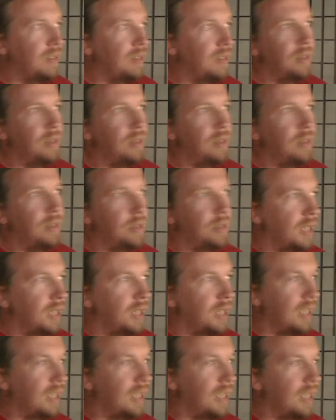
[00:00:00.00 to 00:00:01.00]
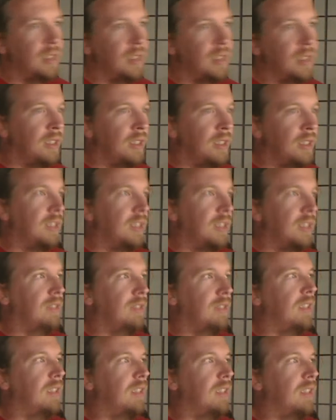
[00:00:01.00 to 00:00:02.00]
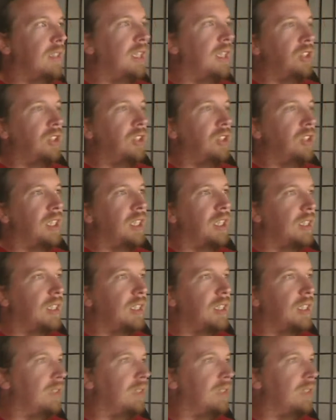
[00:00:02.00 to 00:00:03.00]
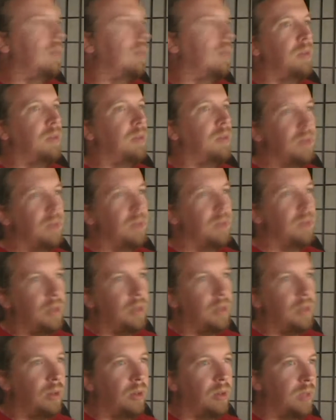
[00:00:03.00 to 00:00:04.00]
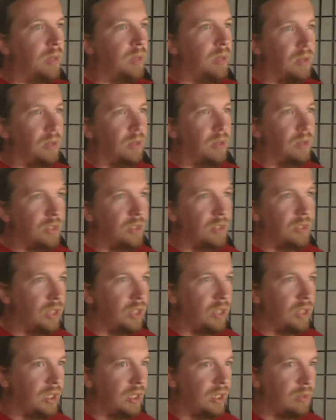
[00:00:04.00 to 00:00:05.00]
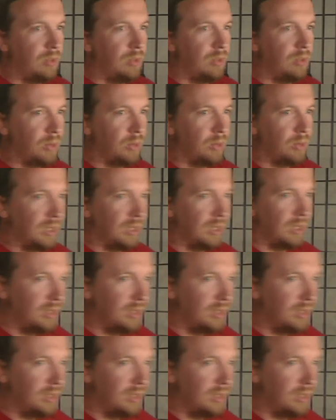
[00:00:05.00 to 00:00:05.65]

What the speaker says: that was like injecting the roots with hormones and shit. It was weird.